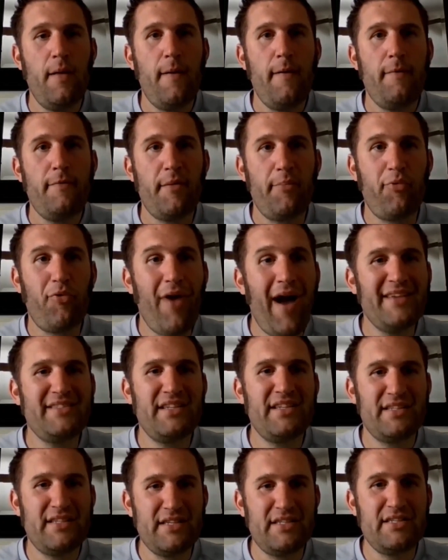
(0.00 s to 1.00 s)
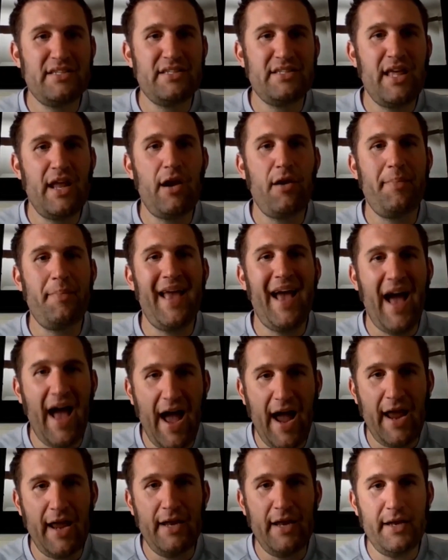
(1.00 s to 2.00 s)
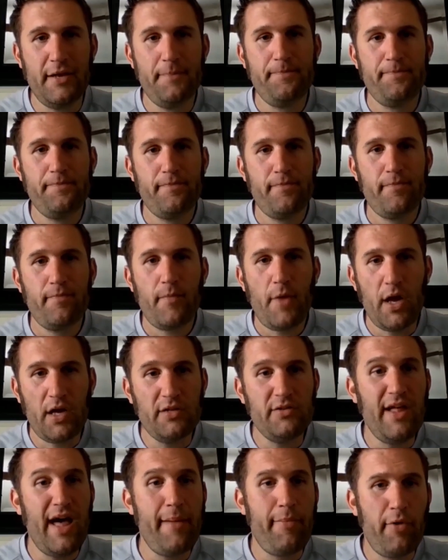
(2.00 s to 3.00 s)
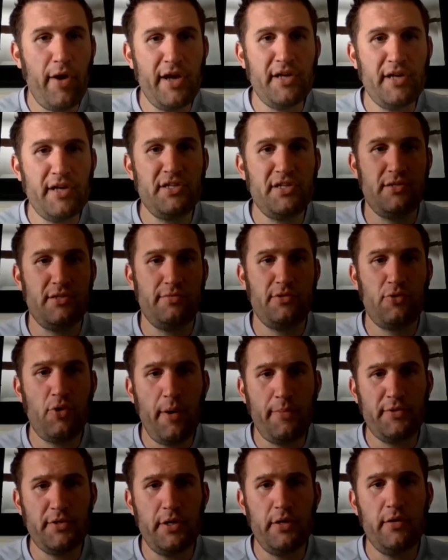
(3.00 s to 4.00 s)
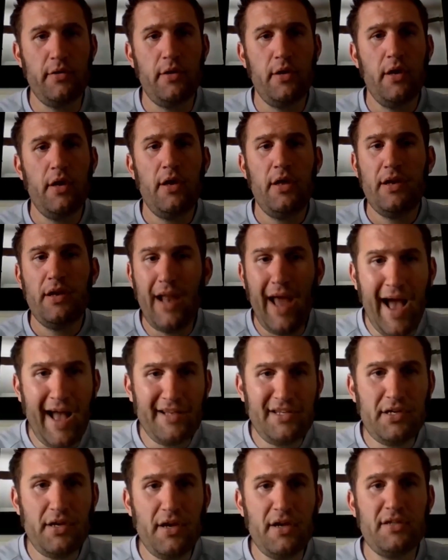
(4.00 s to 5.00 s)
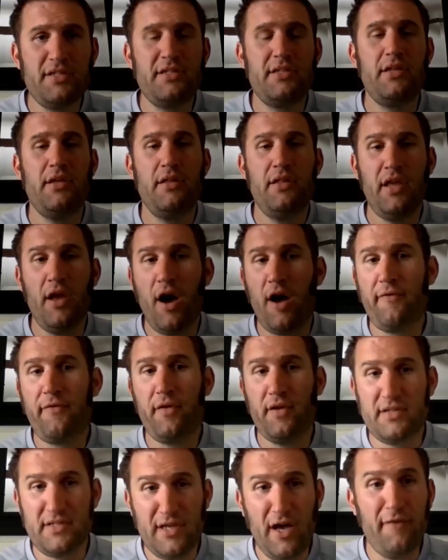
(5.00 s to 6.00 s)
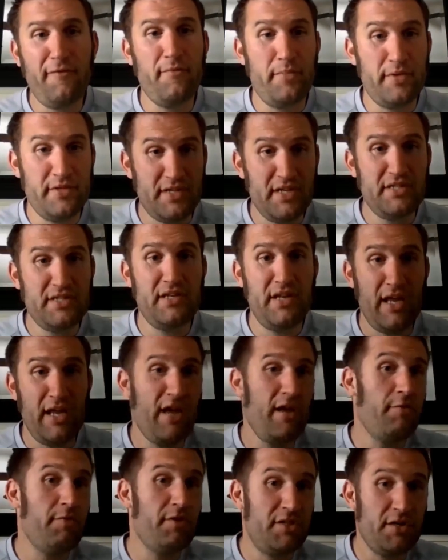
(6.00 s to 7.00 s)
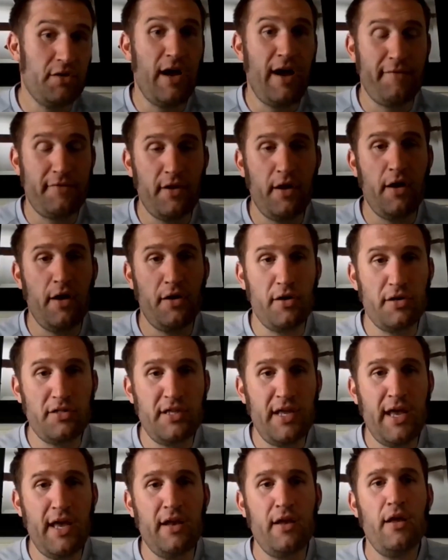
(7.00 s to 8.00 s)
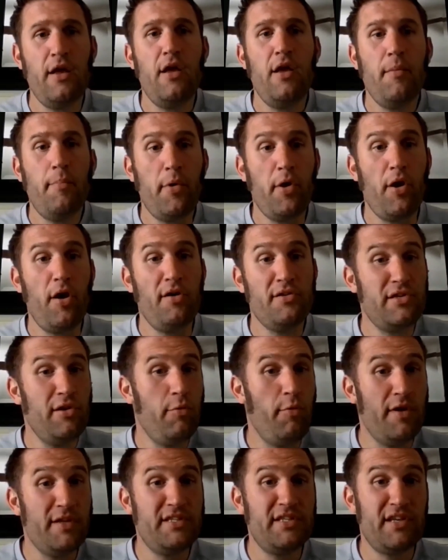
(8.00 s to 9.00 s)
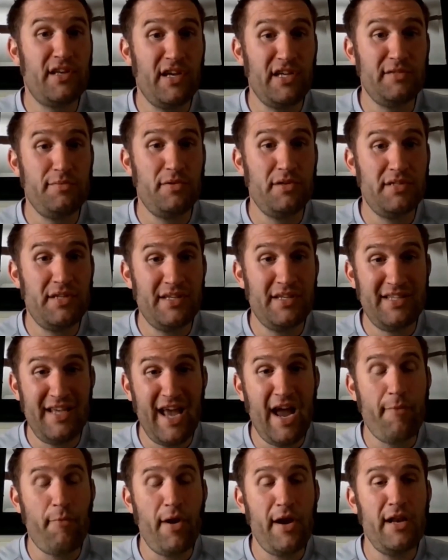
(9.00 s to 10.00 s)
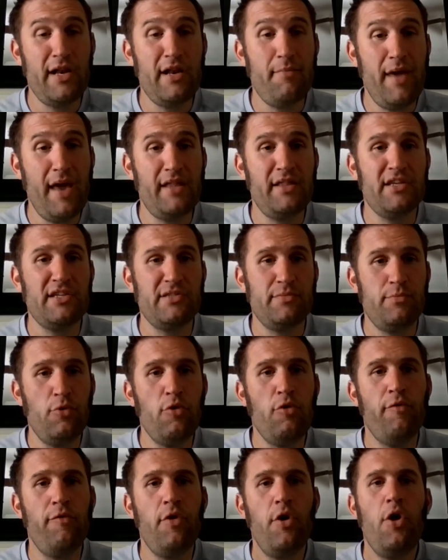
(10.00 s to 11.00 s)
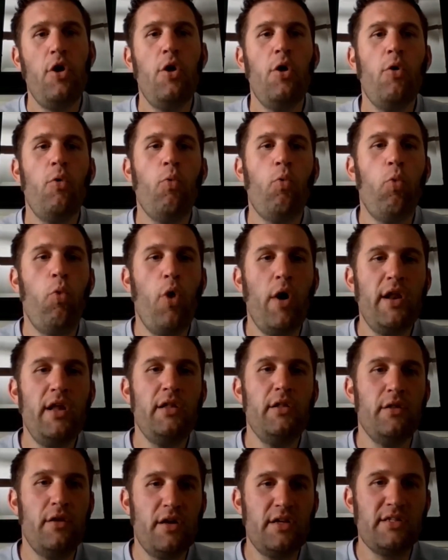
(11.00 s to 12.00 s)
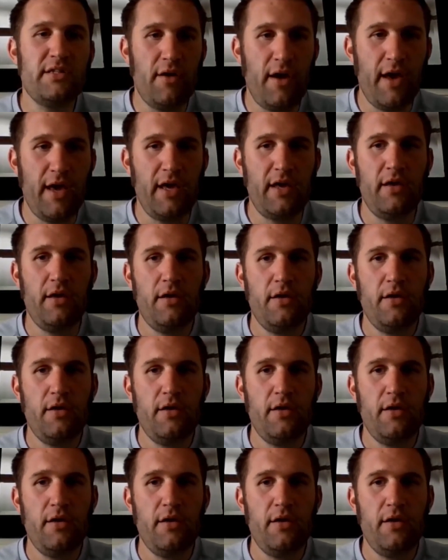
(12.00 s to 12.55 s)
the processes that are behind a collaboration subscription, not just the offer itself and positioning it, which you'll have to understand, but also once the customer says, yeah, I'm ready to make this move, what it looks like